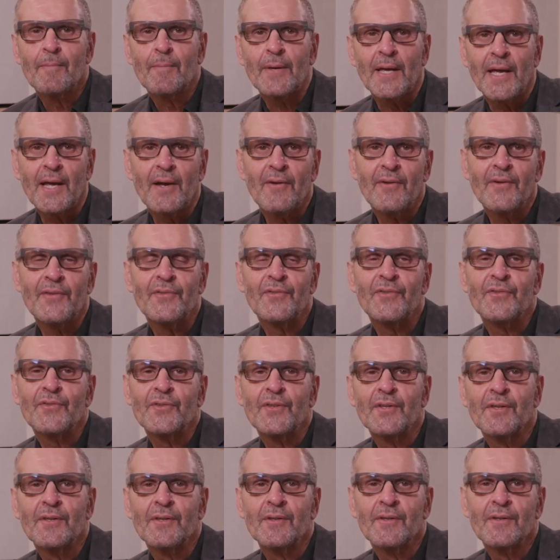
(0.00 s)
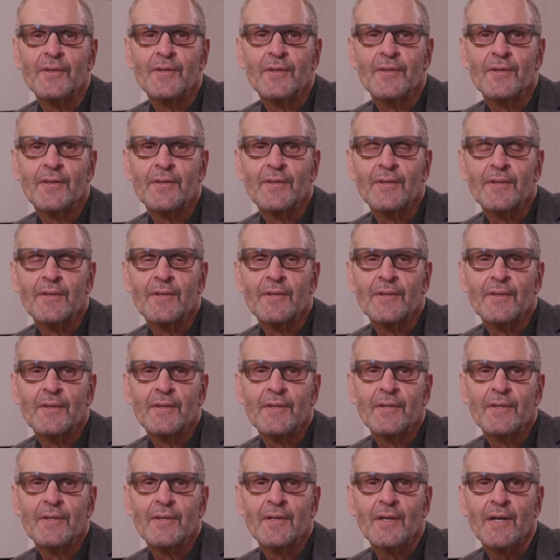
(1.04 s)
Parents
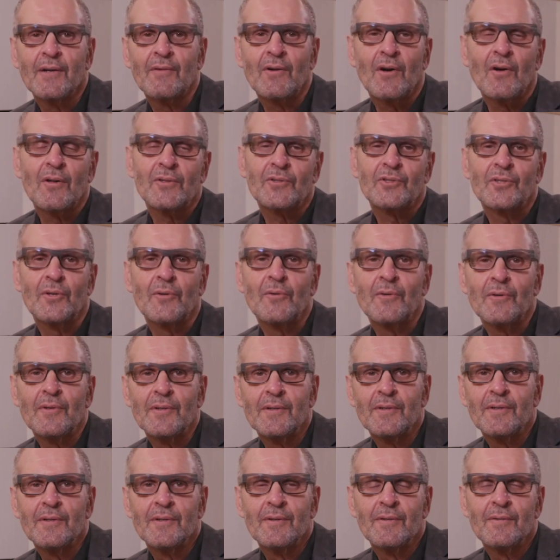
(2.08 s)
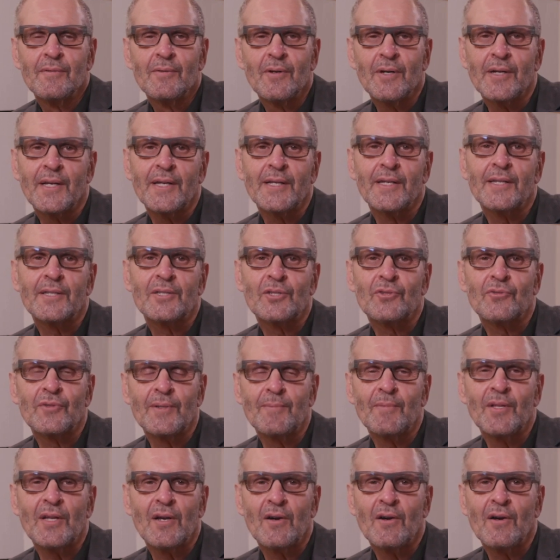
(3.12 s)
are also working
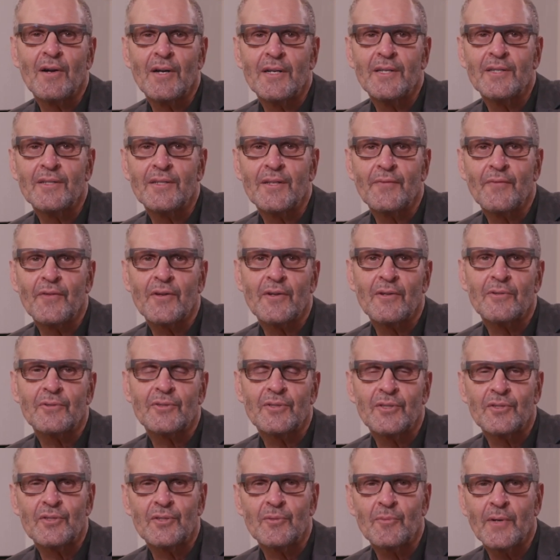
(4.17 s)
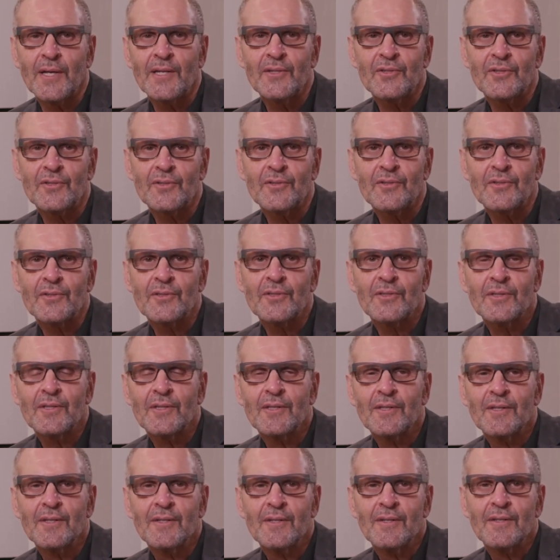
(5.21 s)
extremely hard in difficult situations.
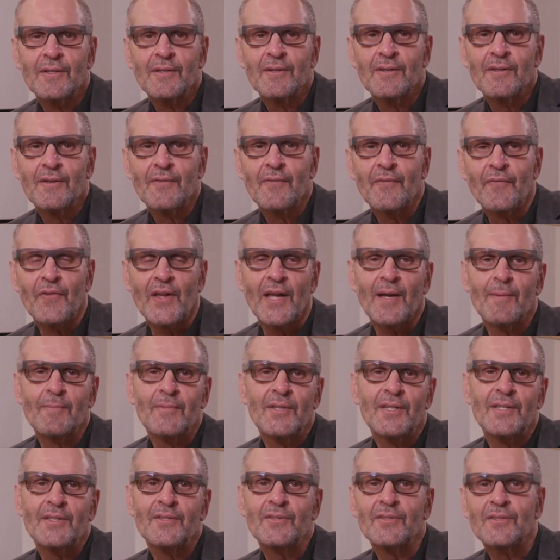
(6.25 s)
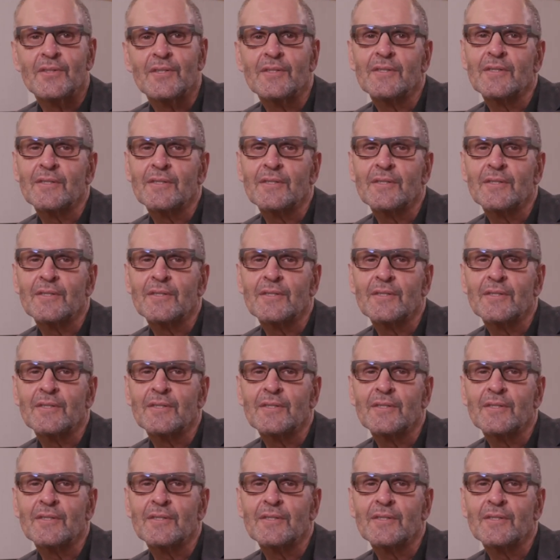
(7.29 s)
Families,